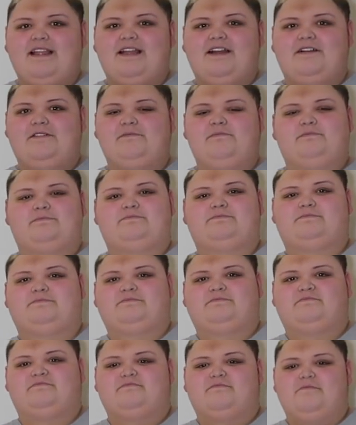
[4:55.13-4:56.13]

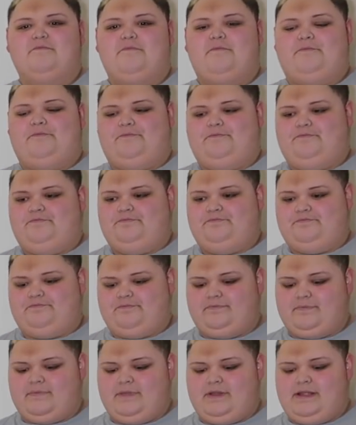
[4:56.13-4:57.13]

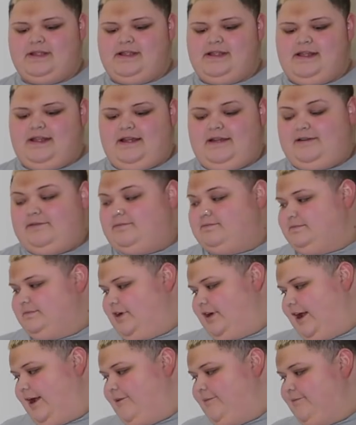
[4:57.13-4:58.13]

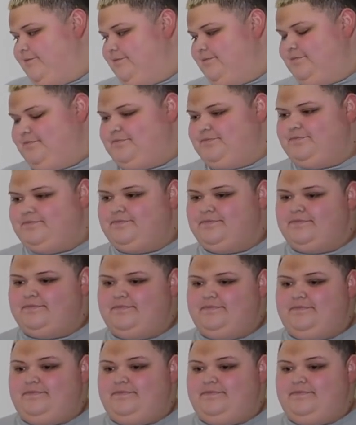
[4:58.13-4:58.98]
The person shown says nothing.